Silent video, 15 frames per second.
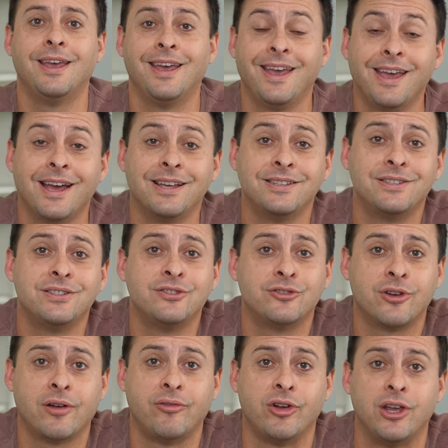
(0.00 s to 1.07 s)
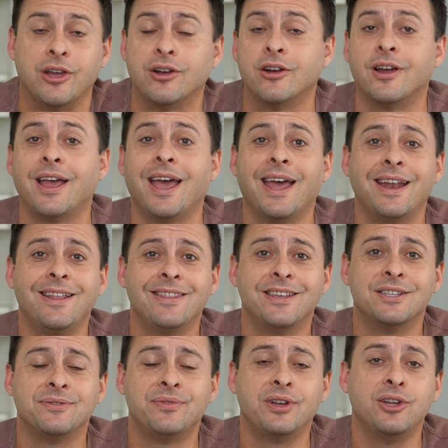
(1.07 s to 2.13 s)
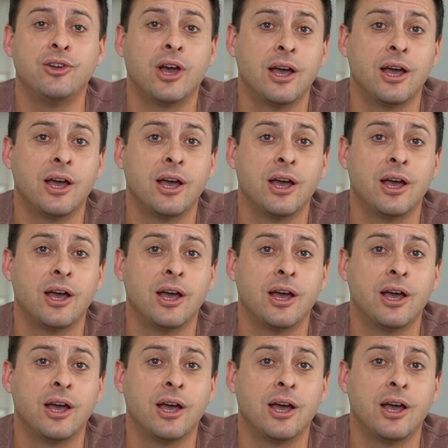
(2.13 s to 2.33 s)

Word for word: Hey guys, Trevor here, and in this video